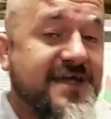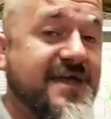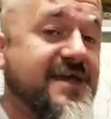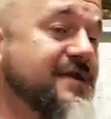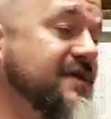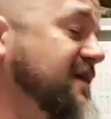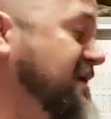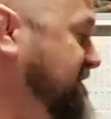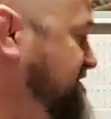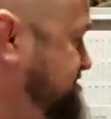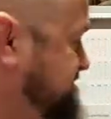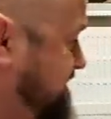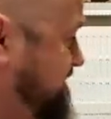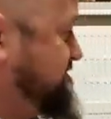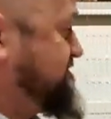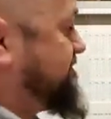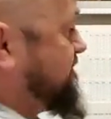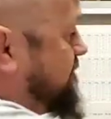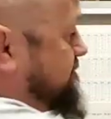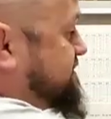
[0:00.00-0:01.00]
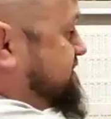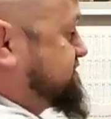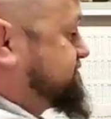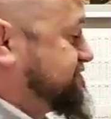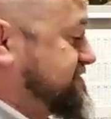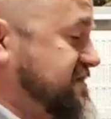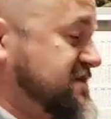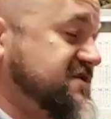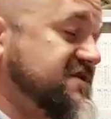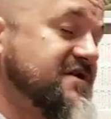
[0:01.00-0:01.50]
in if they're from this
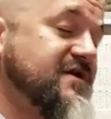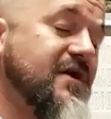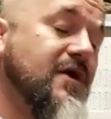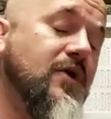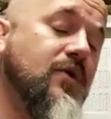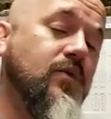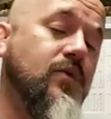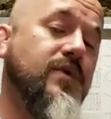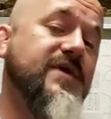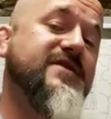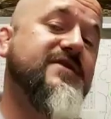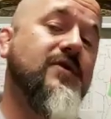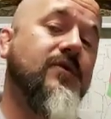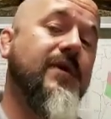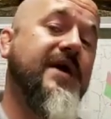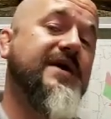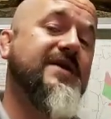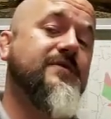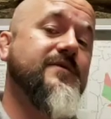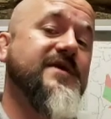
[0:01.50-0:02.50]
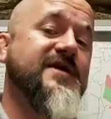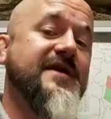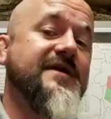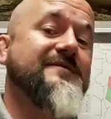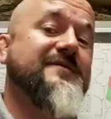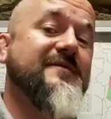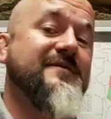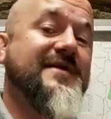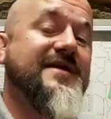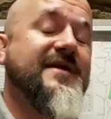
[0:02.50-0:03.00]
region with the way that we
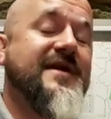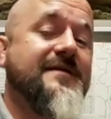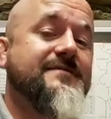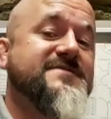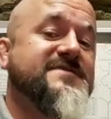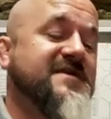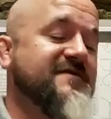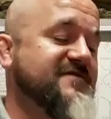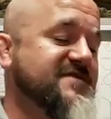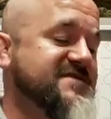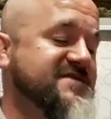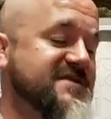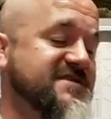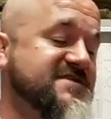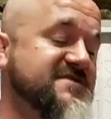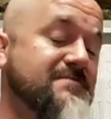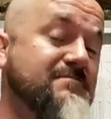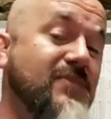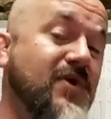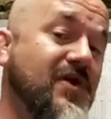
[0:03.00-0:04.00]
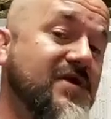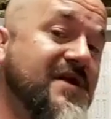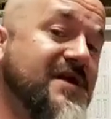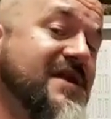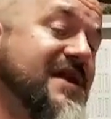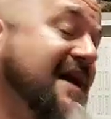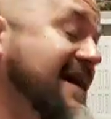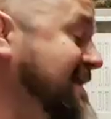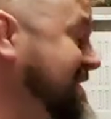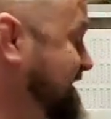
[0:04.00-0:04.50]
keep them in captivity. So more than
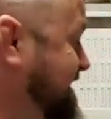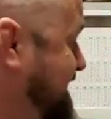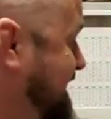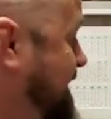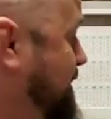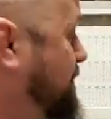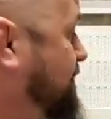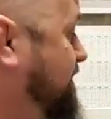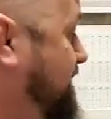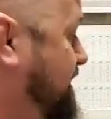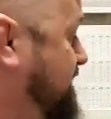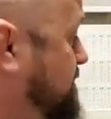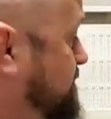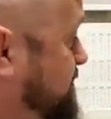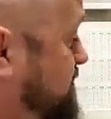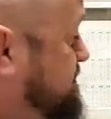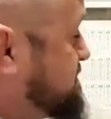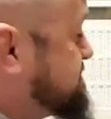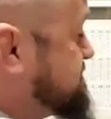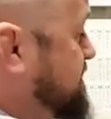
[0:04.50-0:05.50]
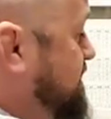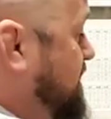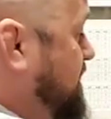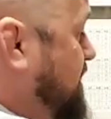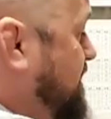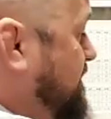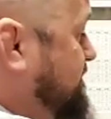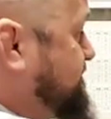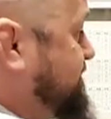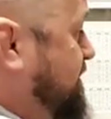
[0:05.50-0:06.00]
likely, our animals
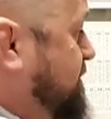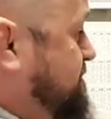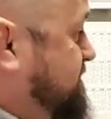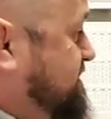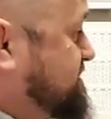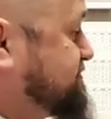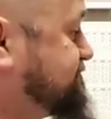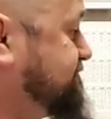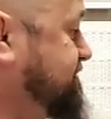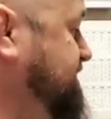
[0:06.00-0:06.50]
are from this